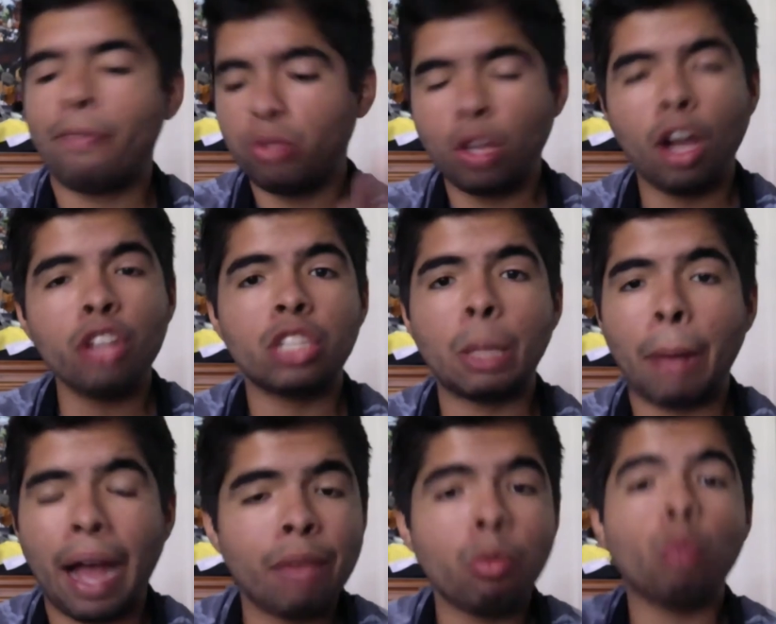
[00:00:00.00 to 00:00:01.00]
If you touch them,
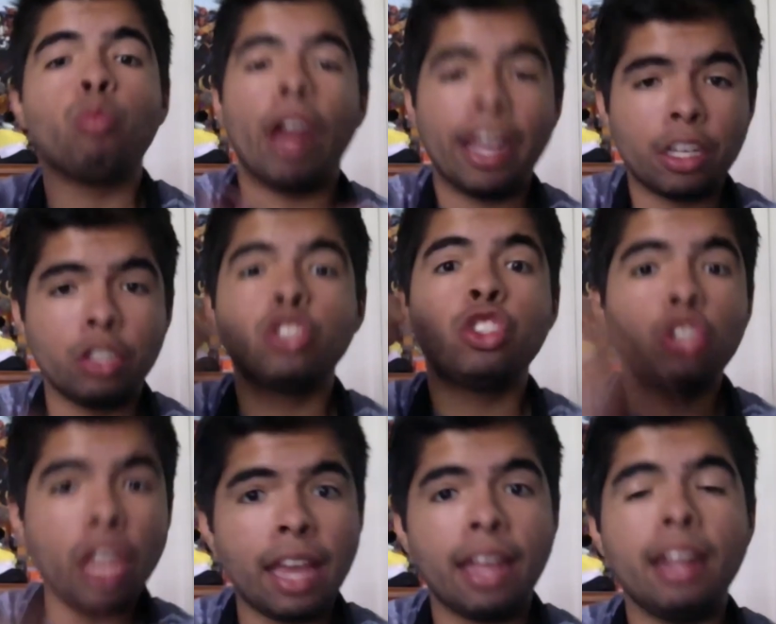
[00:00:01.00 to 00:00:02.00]
I will wreck your
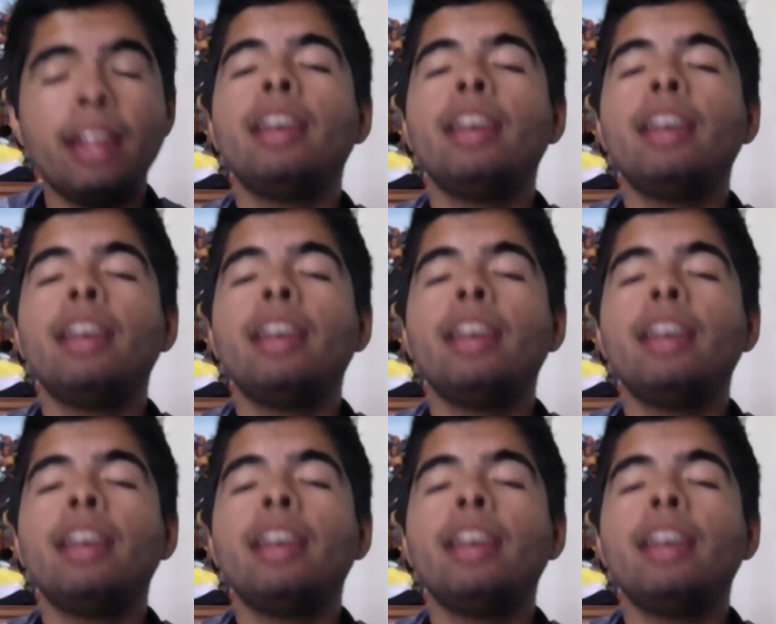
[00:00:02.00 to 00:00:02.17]
shit.